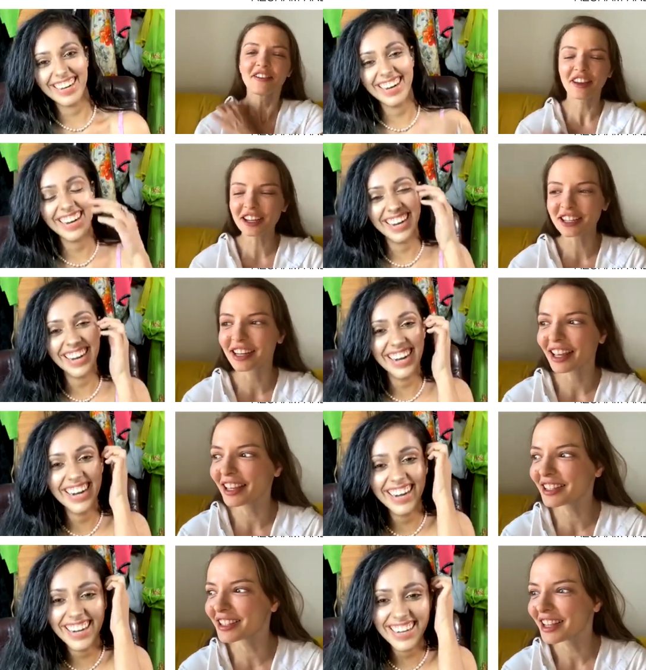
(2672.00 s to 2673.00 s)
Speaker 1: fashion
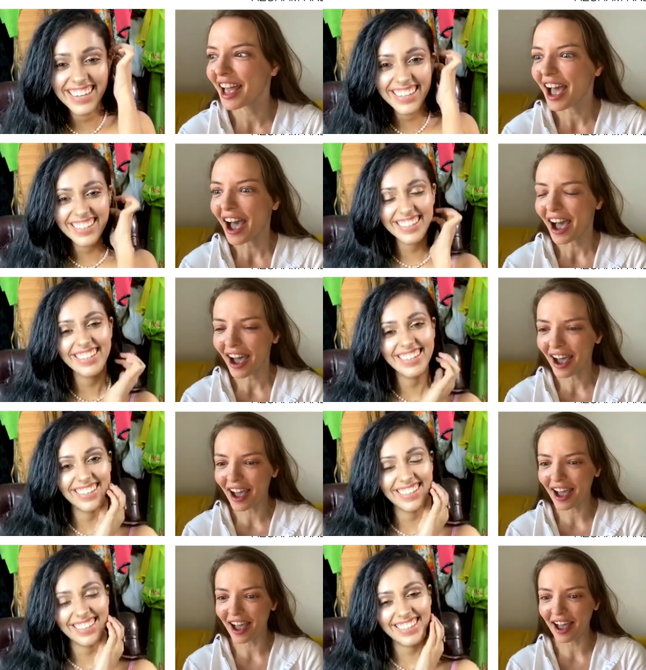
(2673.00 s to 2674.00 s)
is
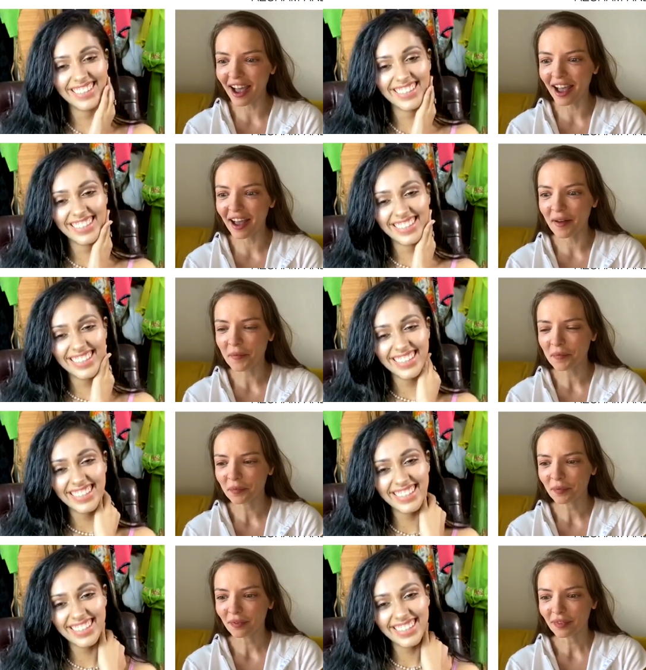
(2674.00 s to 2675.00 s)
uh,
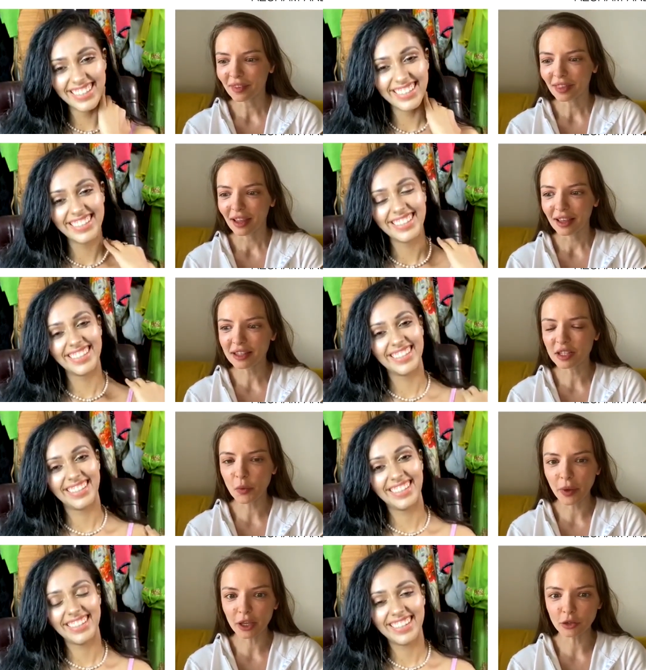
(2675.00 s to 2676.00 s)
is the
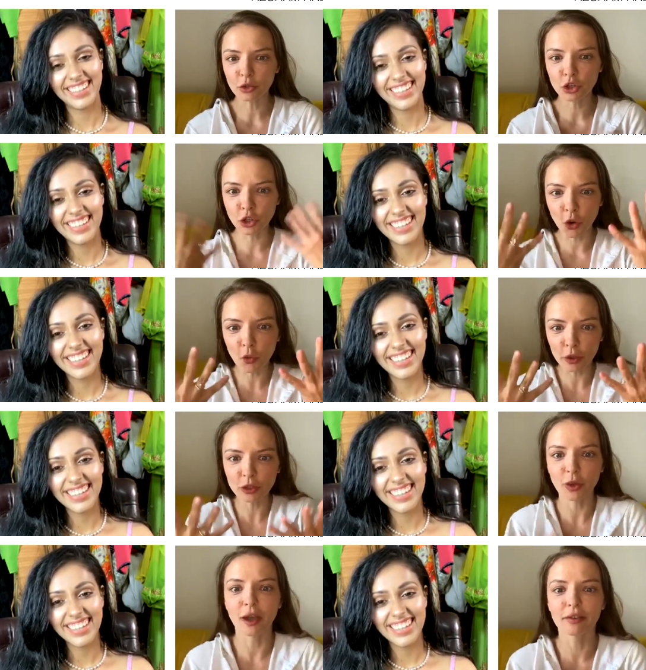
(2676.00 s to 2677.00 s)
way to show what
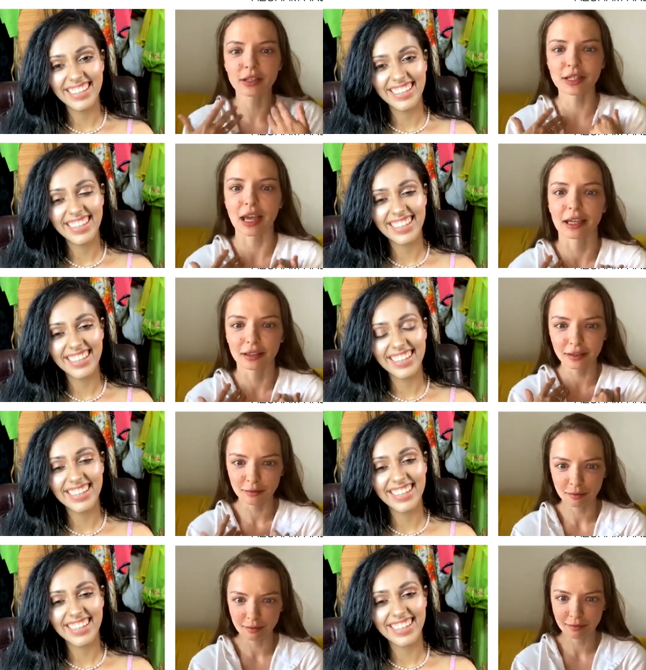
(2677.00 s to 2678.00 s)
you have inside.
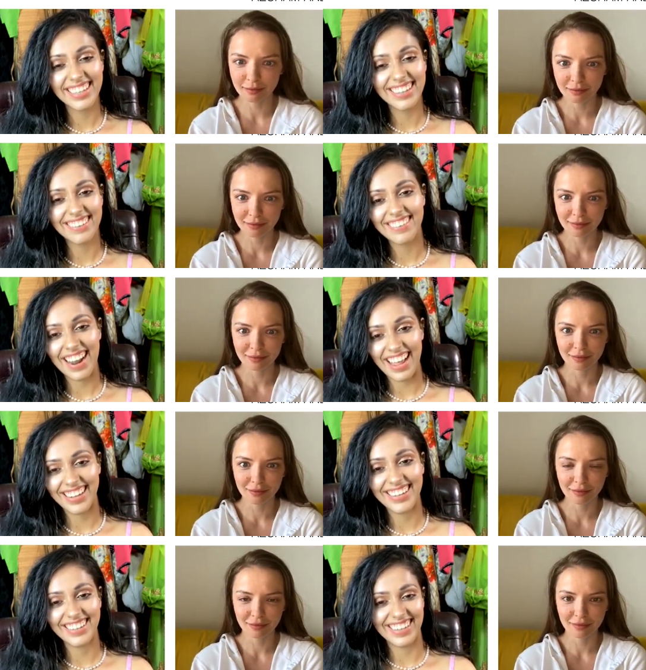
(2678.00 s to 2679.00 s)

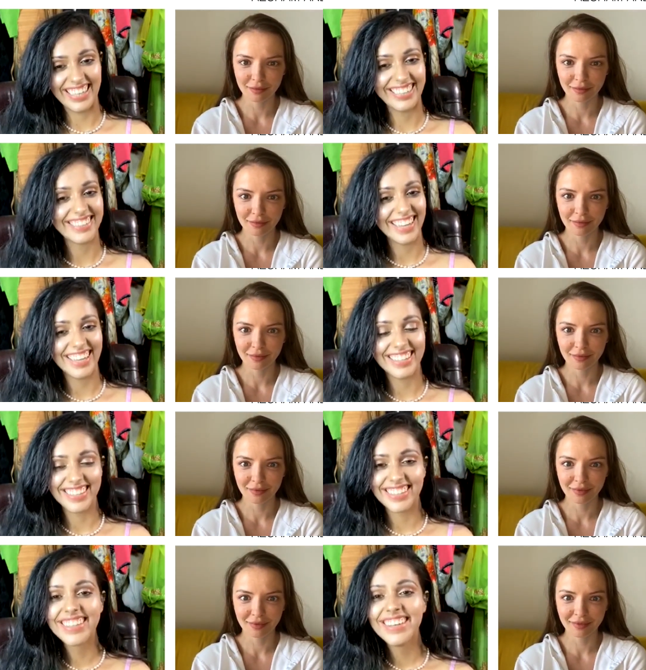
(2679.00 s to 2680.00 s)
Right, right, right.
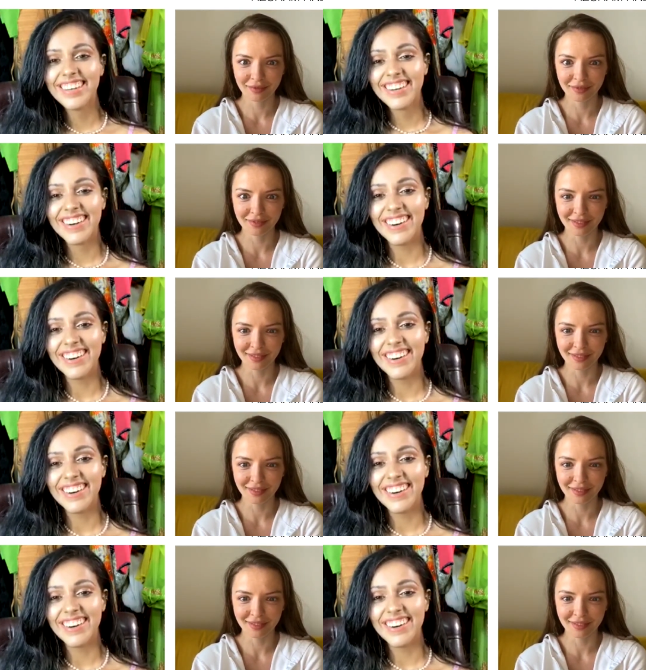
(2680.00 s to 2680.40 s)
Mm-hmm.